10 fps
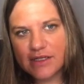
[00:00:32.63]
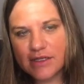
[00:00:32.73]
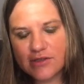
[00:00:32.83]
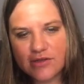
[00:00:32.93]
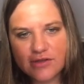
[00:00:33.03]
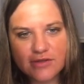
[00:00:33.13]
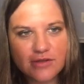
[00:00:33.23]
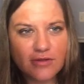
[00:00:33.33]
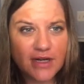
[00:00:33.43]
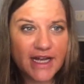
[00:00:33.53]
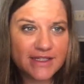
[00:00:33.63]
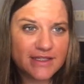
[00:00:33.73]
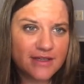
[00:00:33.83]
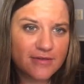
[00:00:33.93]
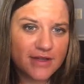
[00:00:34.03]
it shouldn't, or
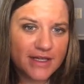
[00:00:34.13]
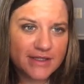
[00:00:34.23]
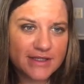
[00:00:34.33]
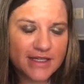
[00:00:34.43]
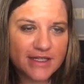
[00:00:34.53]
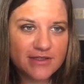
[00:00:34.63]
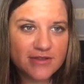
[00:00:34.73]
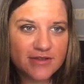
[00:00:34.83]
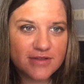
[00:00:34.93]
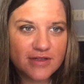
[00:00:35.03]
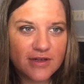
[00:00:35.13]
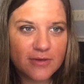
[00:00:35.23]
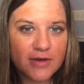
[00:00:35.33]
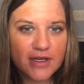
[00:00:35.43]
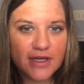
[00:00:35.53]
execute things that it shouldn't, or
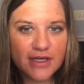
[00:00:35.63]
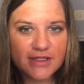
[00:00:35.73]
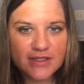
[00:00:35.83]
whatnot.